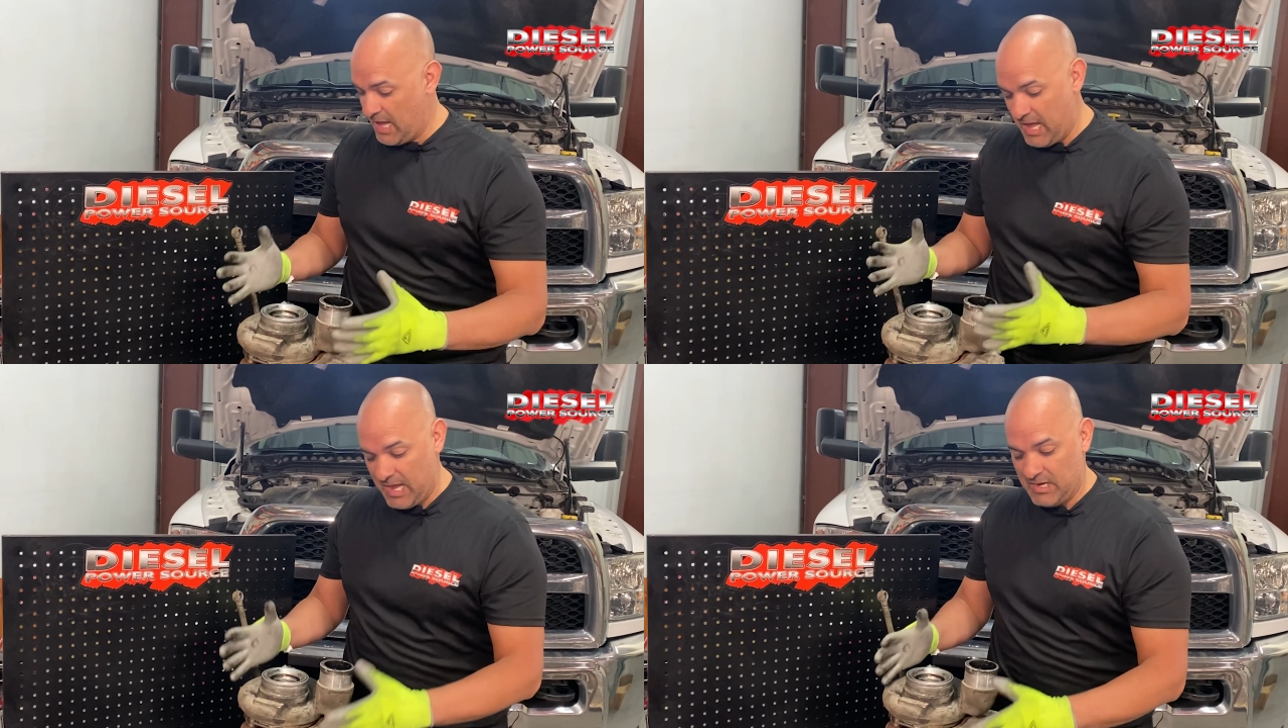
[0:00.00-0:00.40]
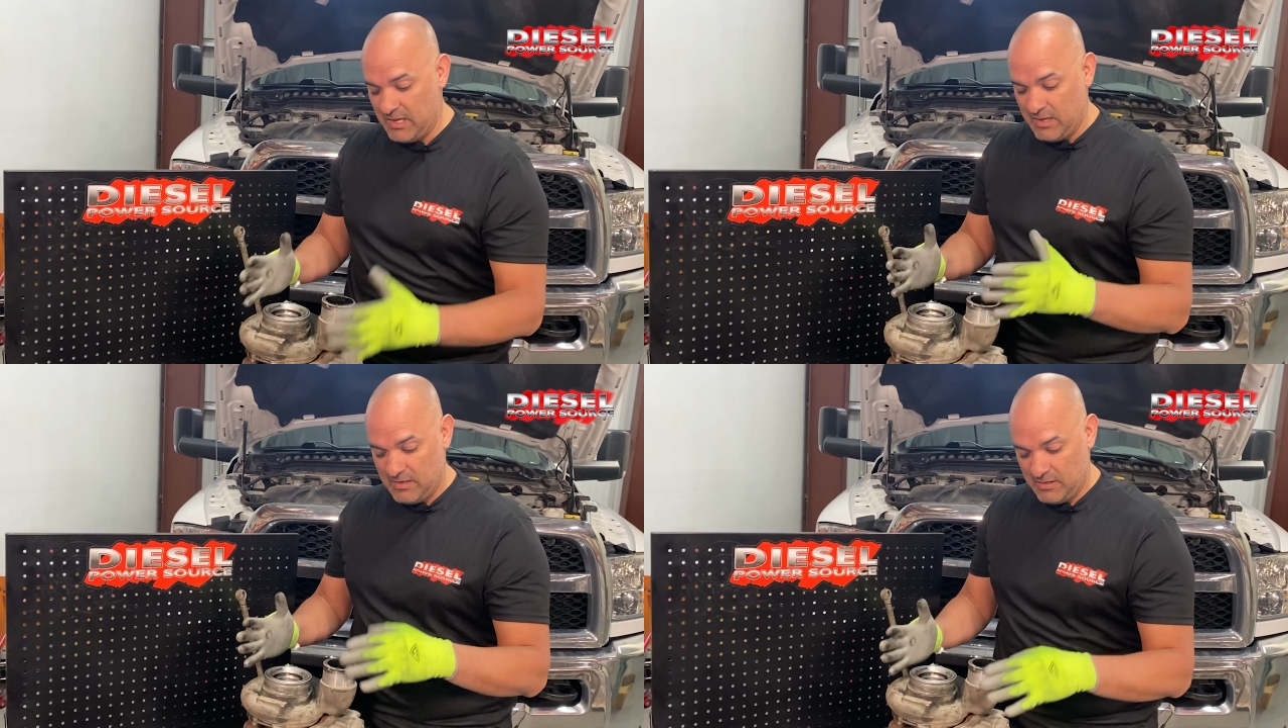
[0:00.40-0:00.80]

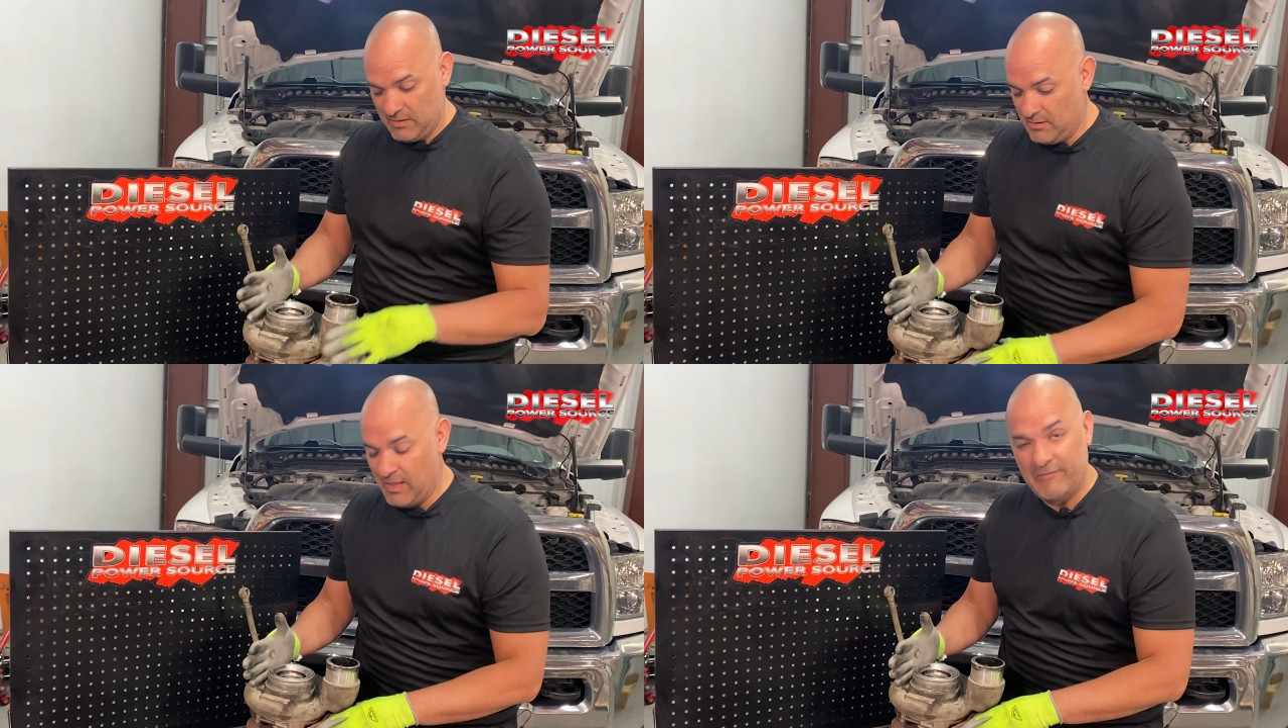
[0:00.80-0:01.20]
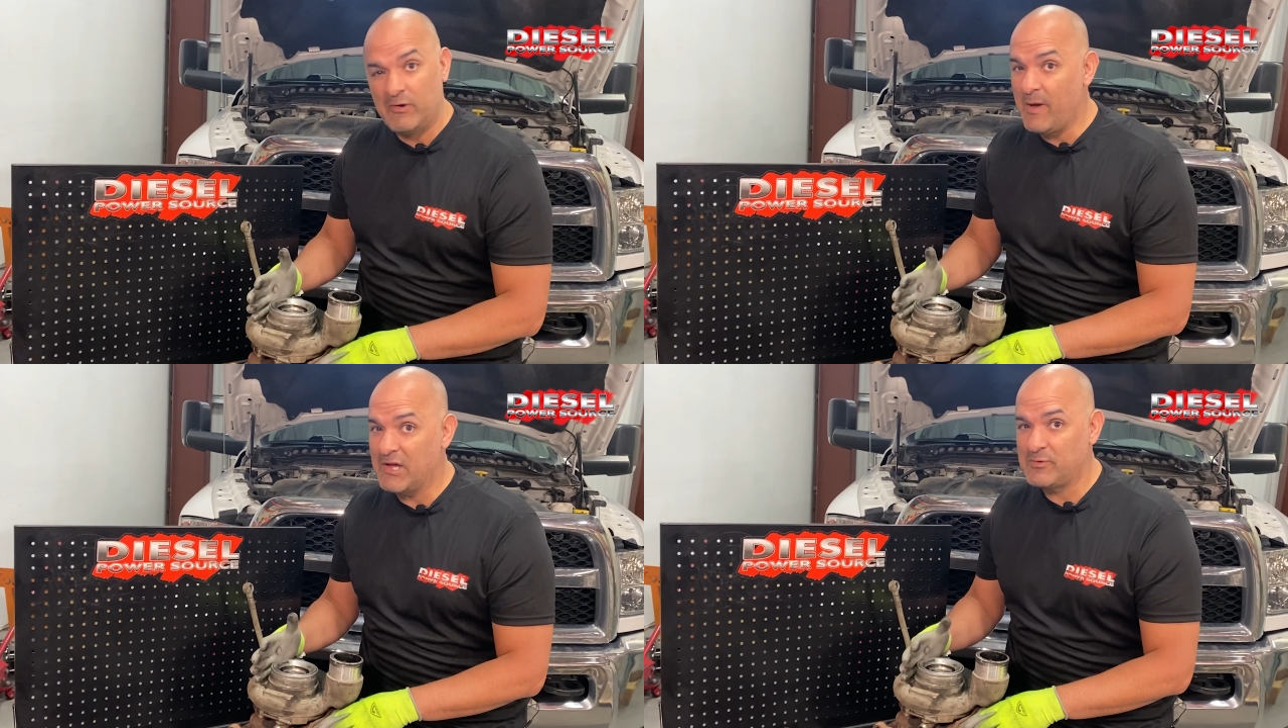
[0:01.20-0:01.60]
and you'll have
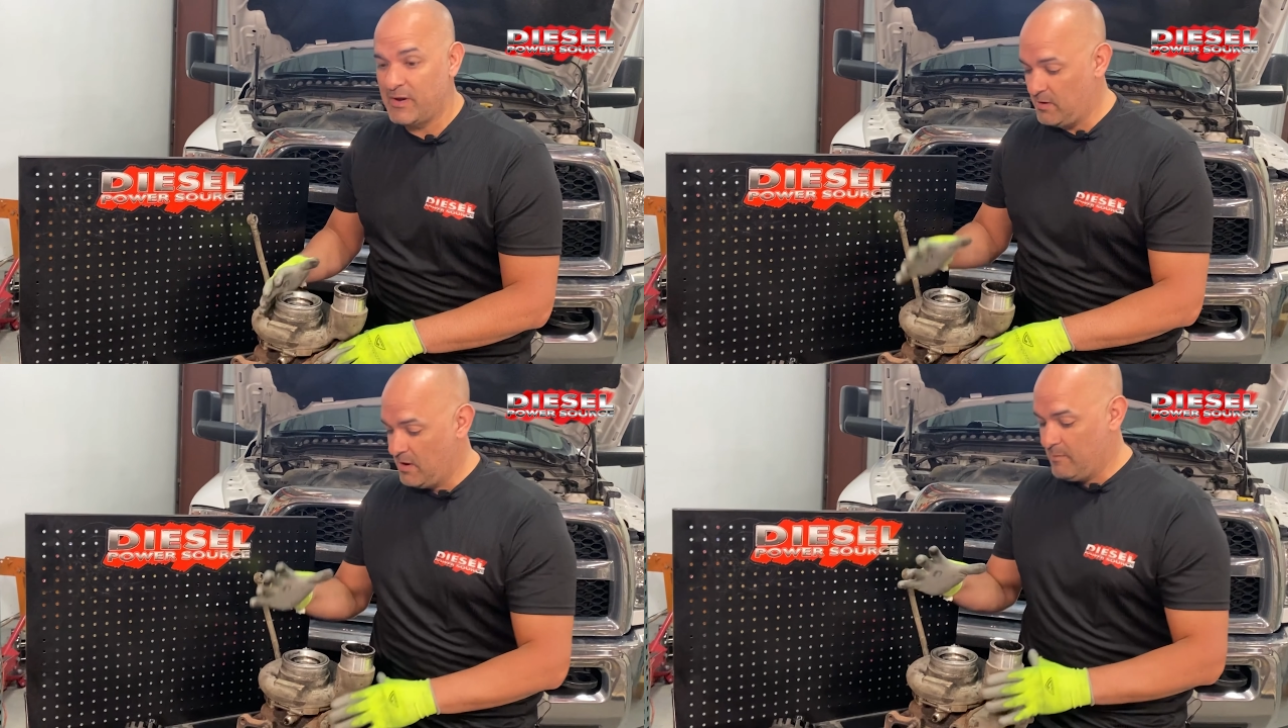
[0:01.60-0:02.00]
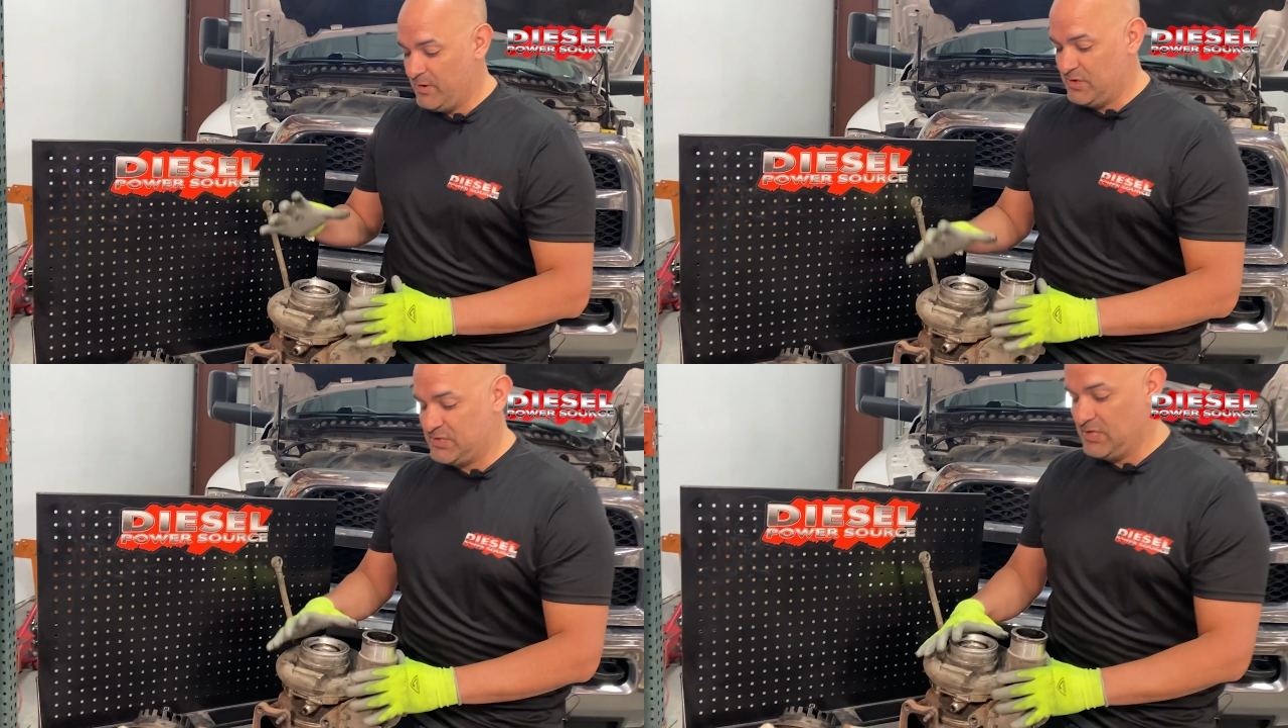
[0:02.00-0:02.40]
a new actuator,
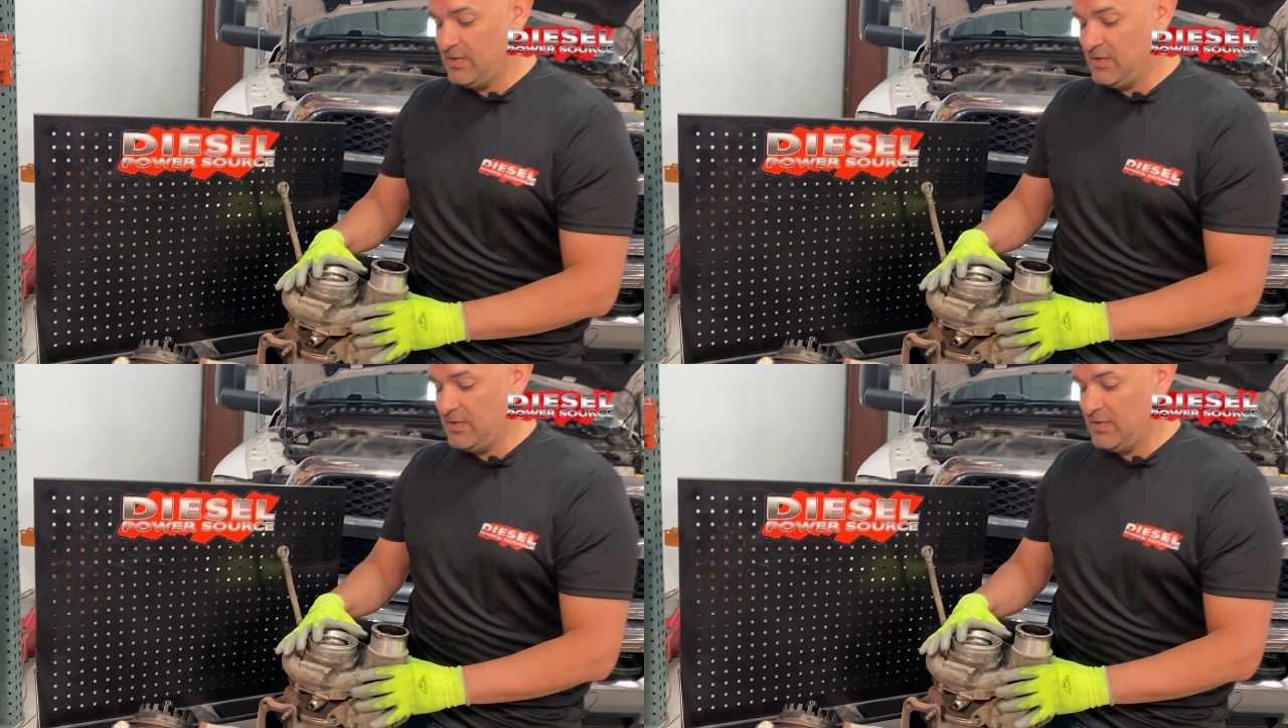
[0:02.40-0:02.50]
but you still